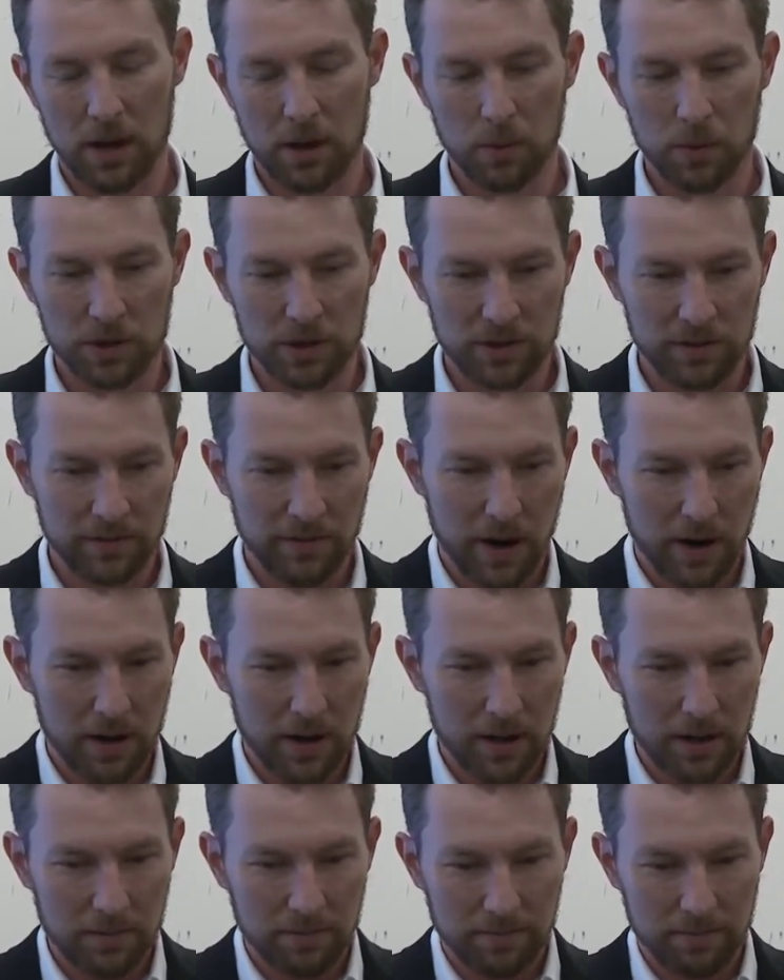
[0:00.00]
which is
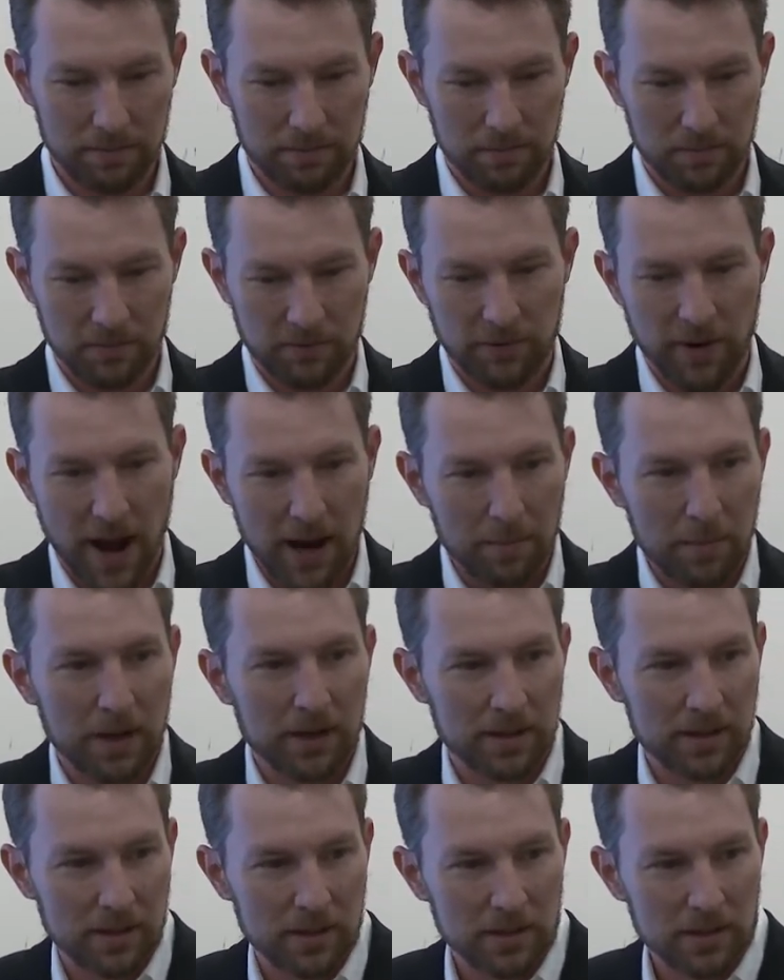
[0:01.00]
very
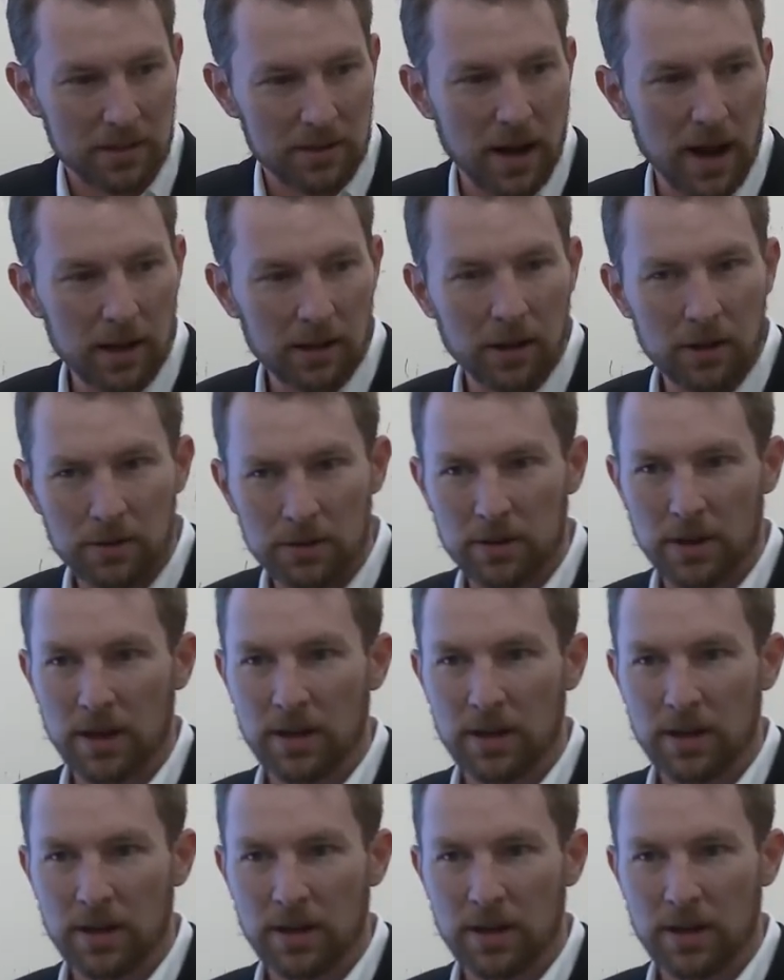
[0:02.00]
fragmented and siloed.